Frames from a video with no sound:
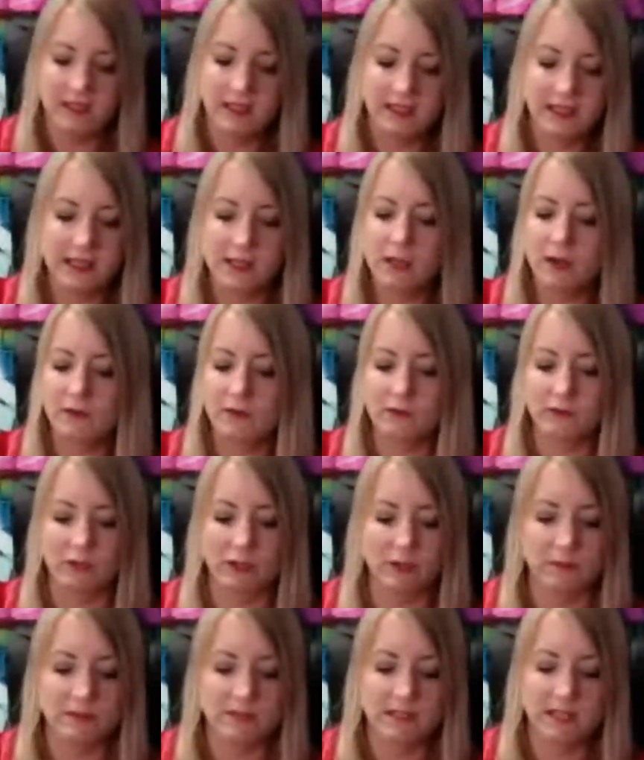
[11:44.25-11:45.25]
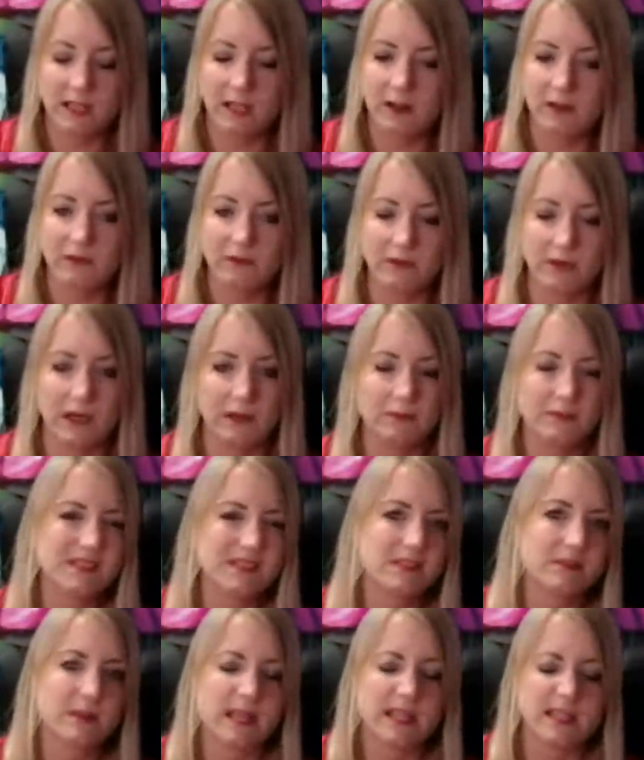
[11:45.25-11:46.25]
Kill off groups, kill off, well,
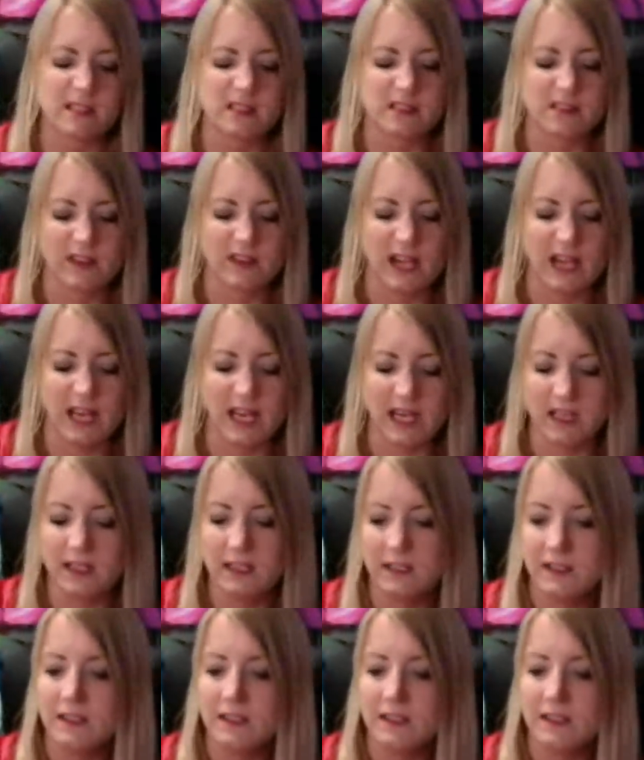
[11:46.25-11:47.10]
business pages, fine.